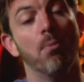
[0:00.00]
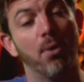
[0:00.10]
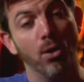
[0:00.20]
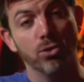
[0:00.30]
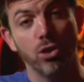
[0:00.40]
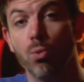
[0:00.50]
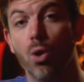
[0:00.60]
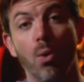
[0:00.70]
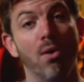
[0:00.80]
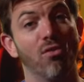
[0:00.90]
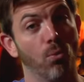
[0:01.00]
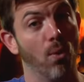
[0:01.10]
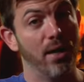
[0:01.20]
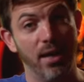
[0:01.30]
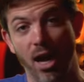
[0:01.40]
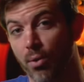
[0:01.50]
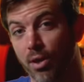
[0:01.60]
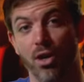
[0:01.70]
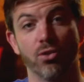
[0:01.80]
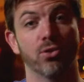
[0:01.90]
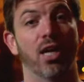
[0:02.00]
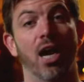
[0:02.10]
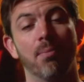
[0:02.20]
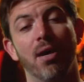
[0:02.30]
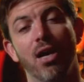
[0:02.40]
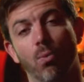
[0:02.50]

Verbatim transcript: but also go over right now in another tab